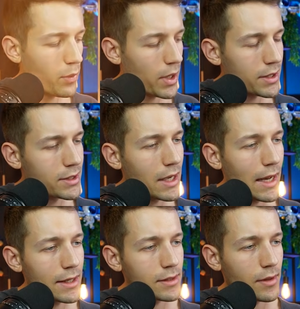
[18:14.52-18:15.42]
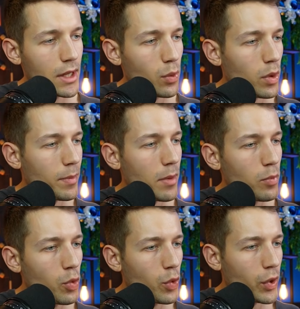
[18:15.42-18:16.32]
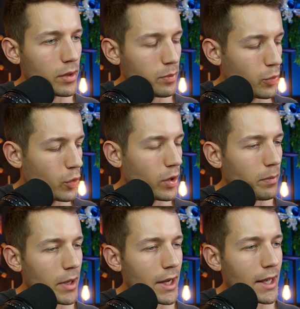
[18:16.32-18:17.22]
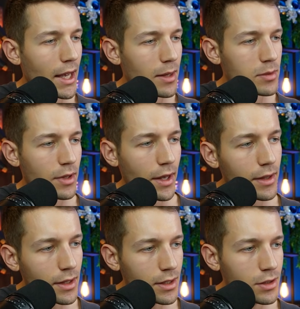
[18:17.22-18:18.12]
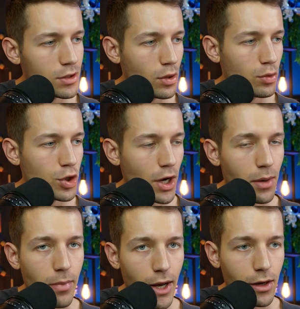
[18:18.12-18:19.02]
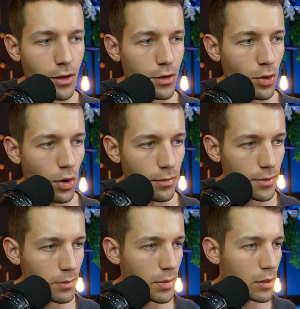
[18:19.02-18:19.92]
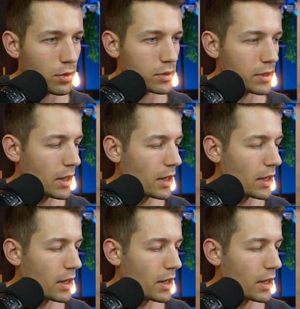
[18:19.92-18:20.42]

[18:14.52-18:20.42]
the way, guys, there will be more and more mini games like this, so check back here often, because